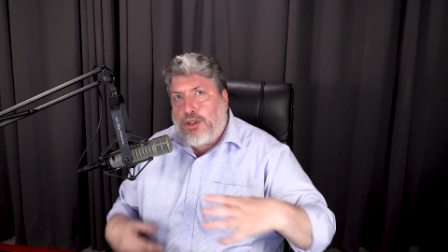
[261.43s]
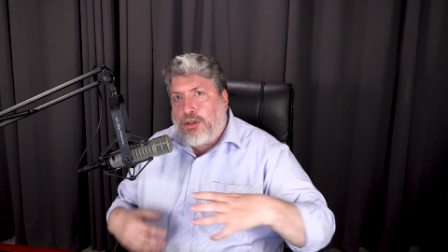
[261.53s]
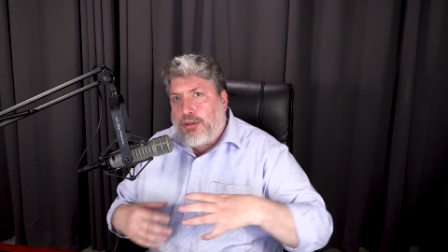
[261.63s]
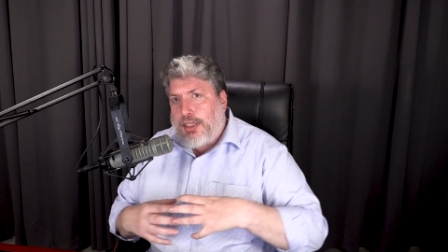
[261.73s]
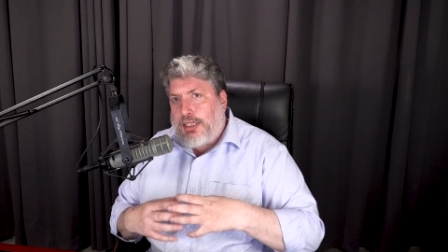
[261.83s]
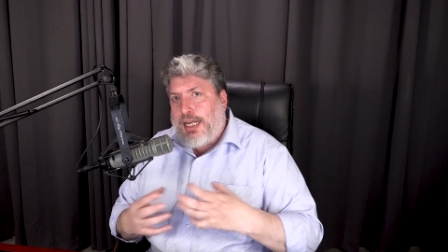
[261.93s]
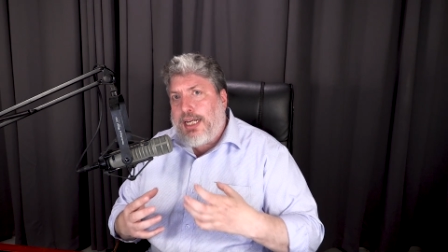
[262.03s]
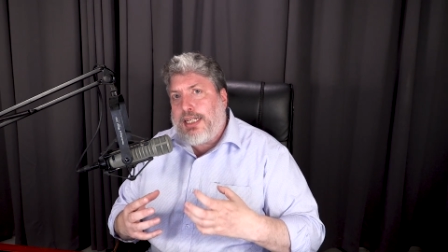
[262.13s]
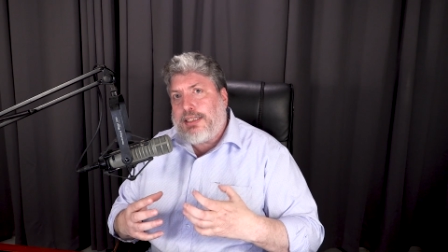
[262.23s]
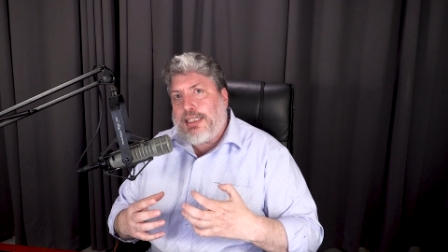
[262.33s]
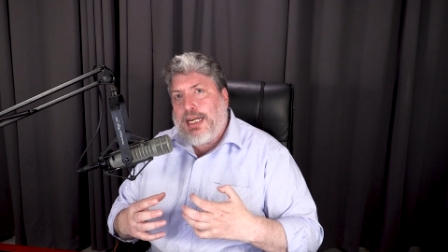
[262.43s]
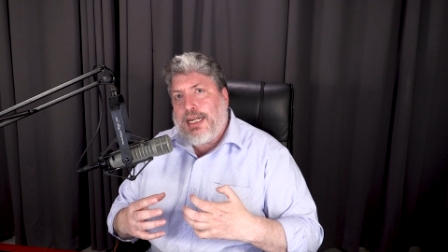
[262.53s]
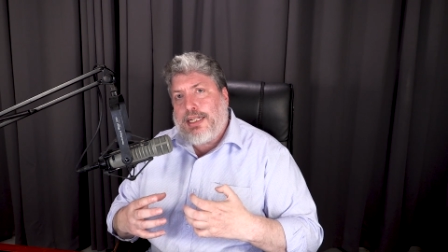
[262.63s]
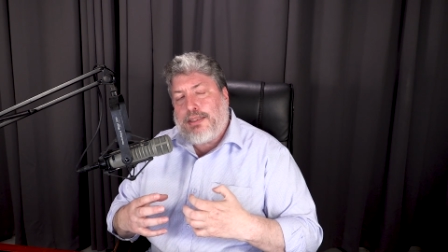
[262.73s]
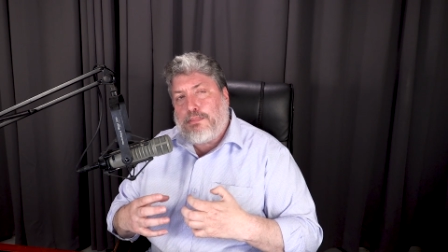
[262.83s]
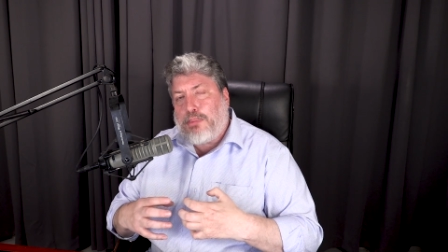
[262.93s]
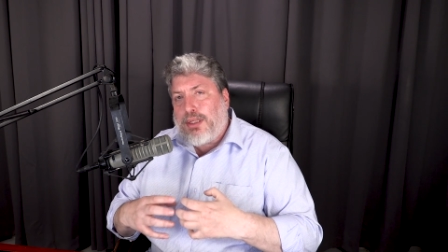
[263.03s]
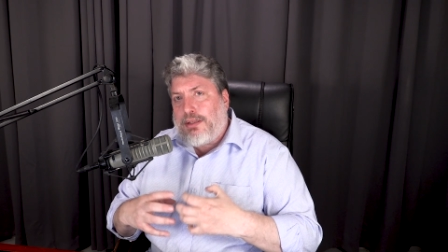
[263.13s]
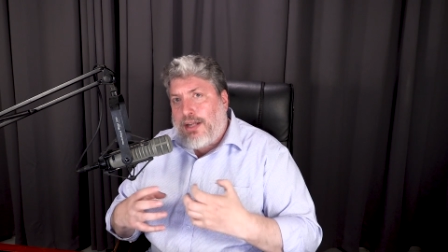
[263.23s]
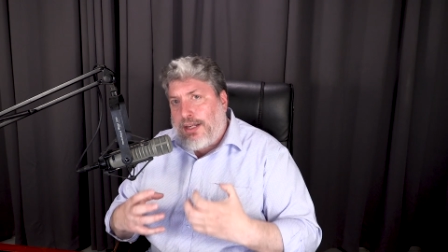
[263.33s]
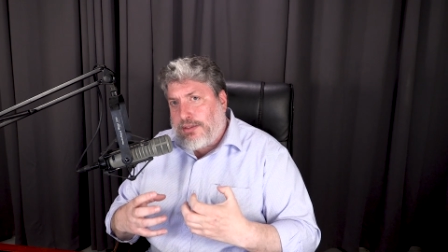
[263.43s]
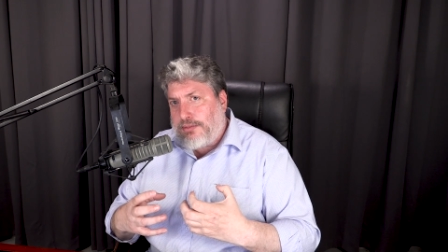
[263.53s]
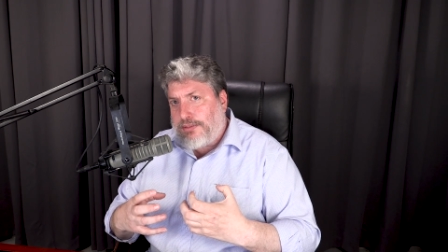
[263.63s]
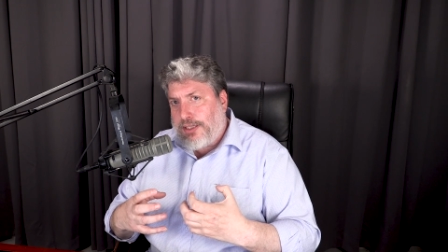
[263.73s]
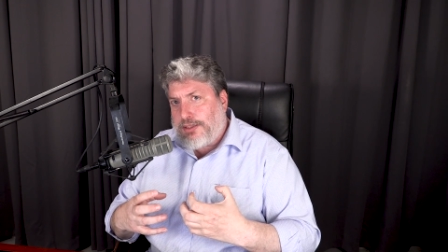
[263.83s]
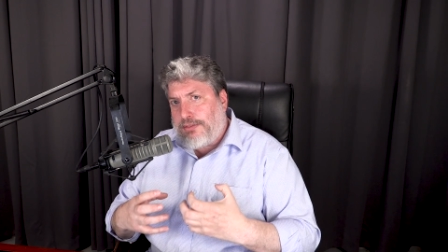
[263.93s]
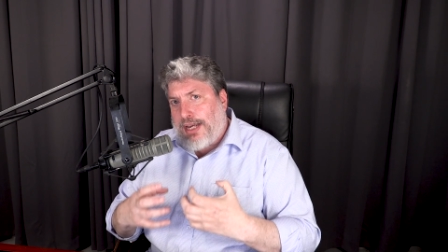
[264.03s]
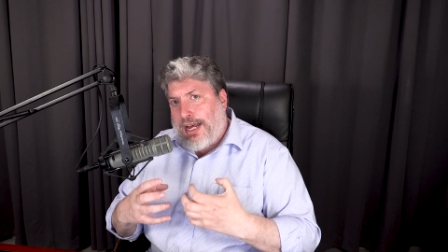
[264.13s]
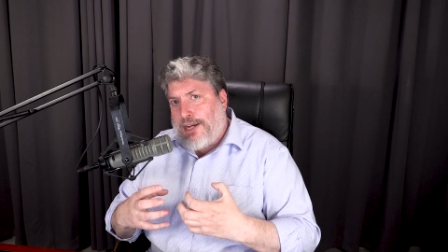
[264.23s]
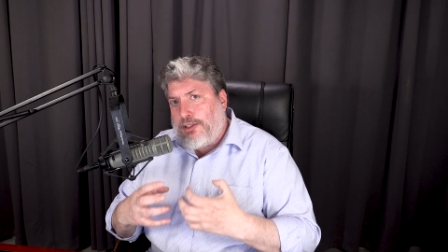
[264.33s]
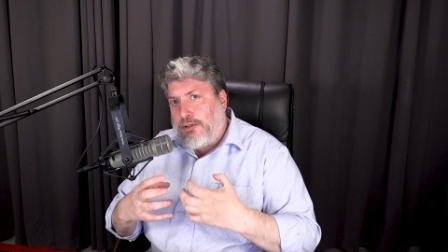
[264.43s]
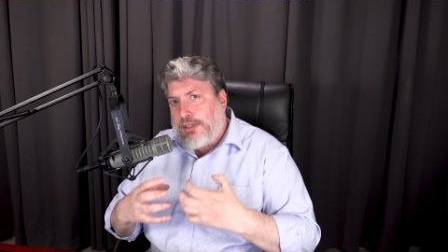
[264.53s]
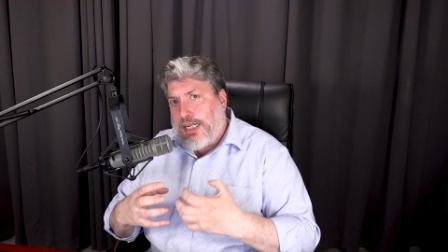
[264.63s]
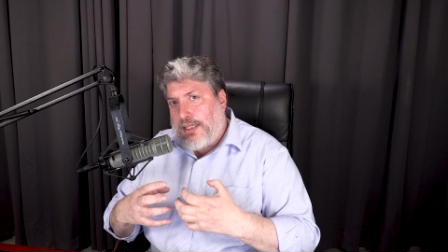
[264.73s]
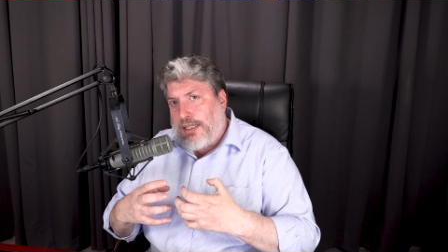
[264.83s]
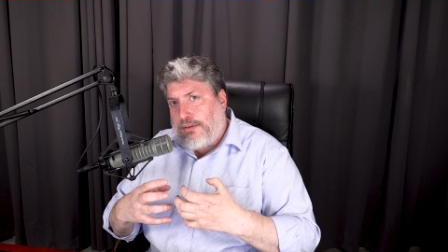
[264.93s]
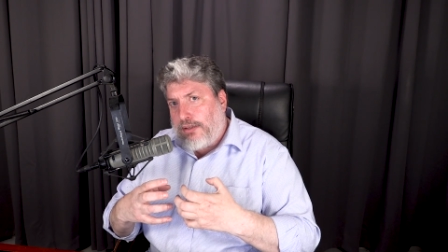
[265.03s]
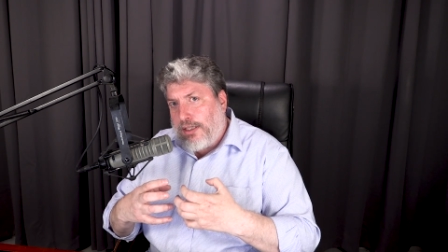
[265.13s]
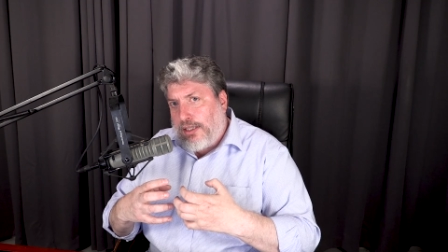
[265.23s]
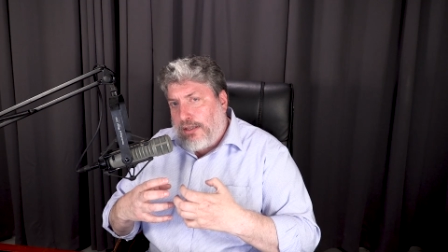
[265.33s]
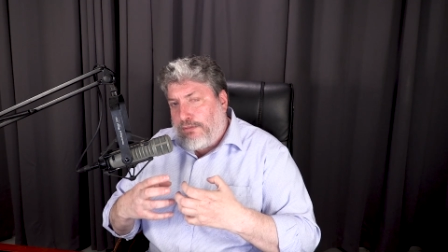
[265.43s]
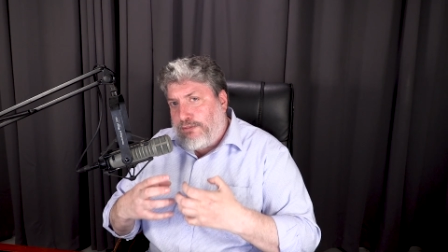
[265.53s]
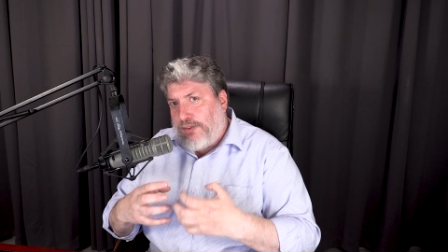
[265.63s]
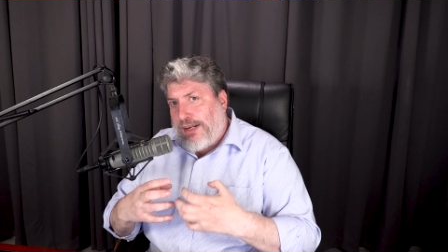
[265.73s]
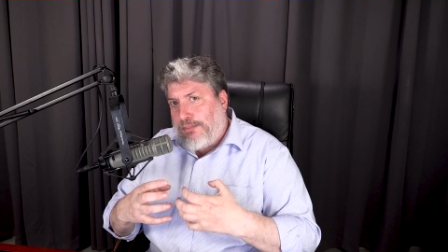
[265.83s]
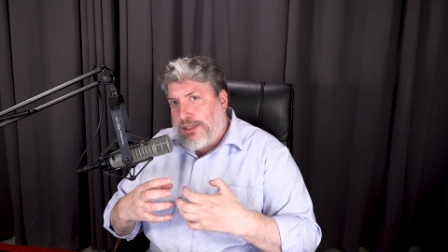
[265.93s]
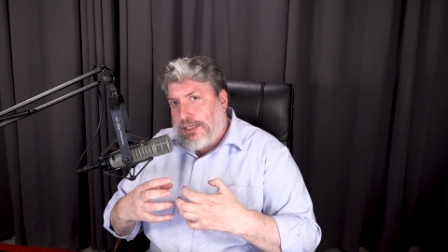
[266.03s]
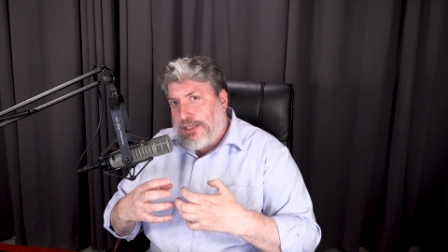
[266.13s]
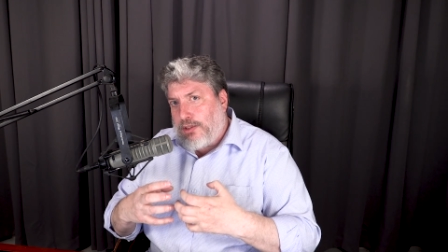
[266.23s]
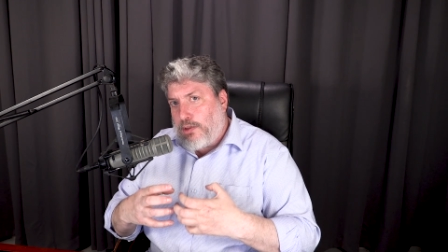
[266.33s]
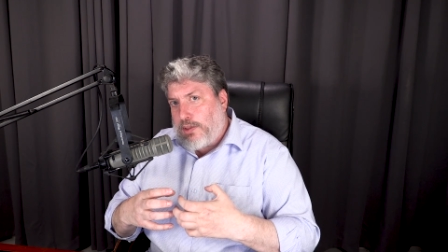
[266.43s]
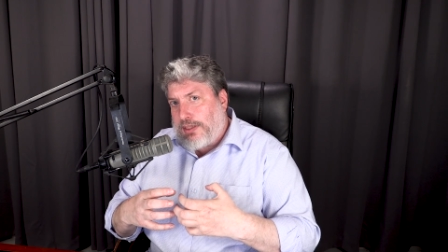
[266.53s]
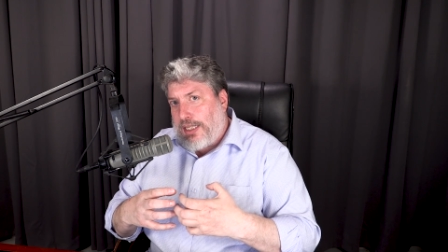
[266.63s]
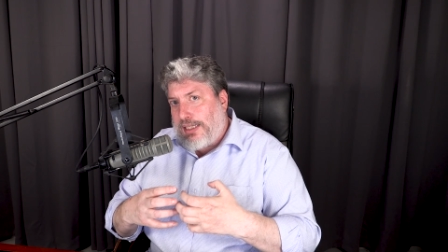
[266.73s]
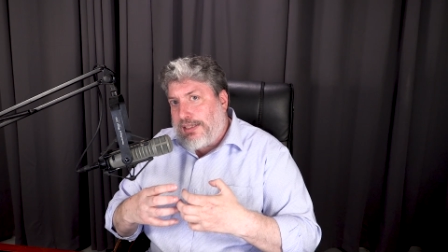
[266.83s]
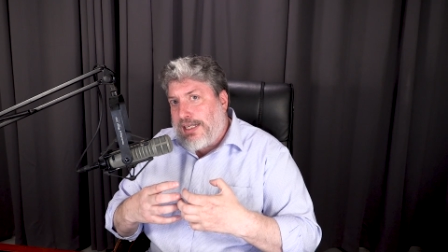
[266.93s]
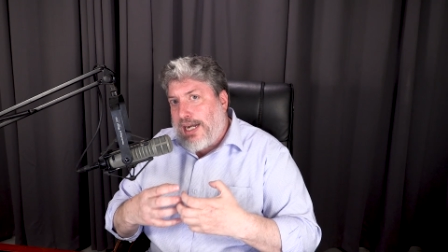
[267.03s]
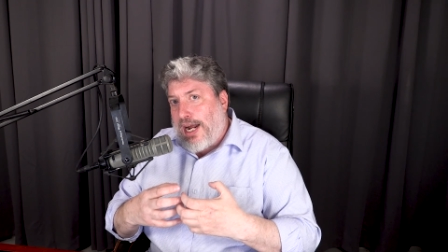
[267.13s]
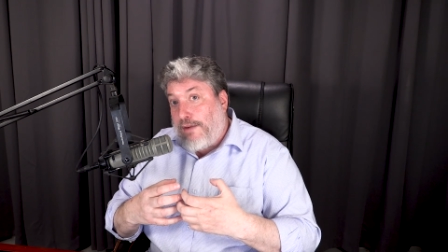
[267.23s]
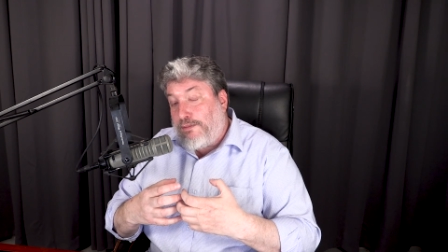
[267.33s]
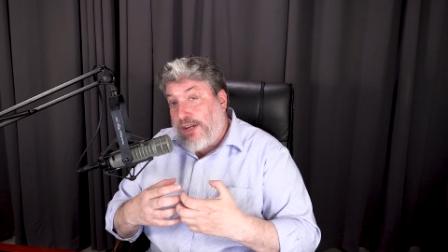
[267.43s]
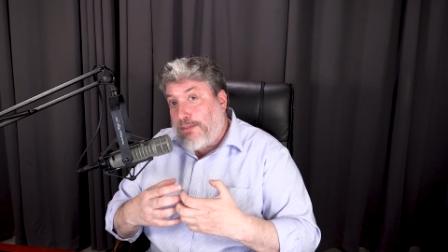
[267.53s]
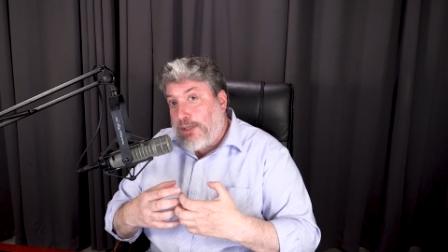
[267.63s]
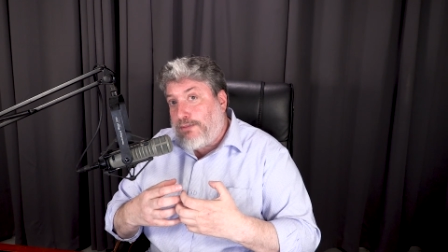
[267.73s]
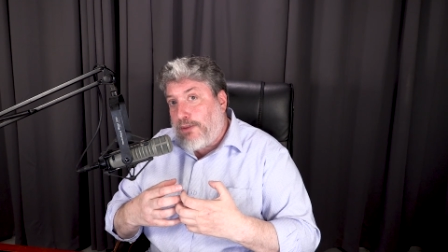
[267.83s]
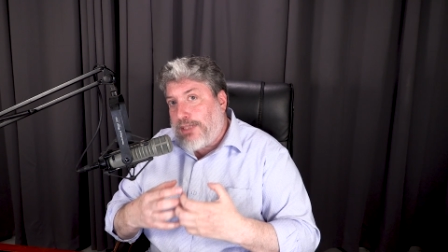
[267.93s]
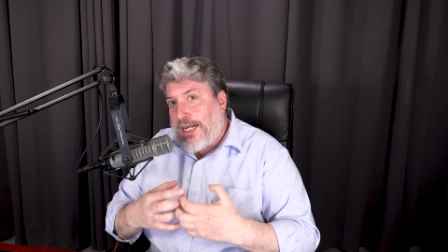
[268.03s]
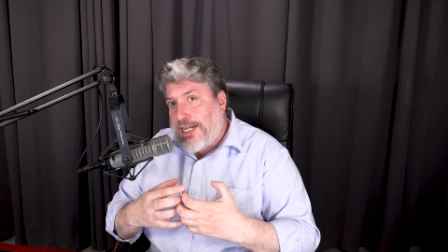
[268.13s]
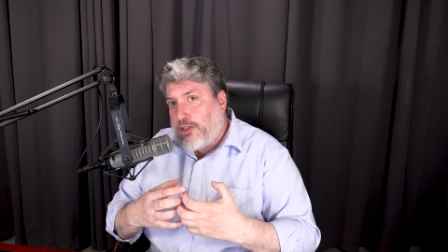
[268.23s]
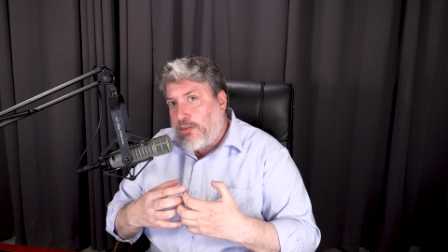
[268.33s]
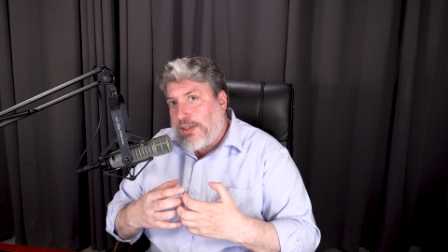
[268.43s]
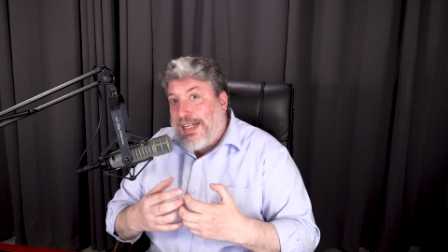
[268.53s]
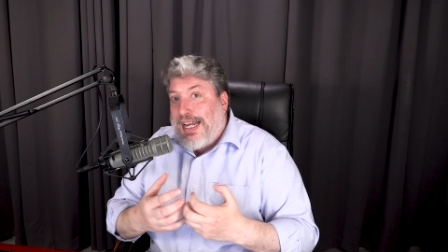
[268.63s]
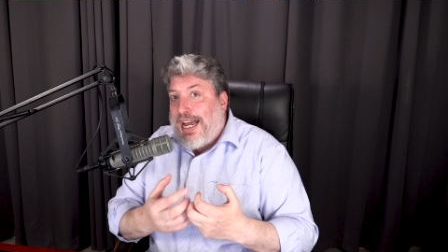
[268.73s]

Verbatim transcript: create a plot device of how do you get a family who is a na- family from Nazareth,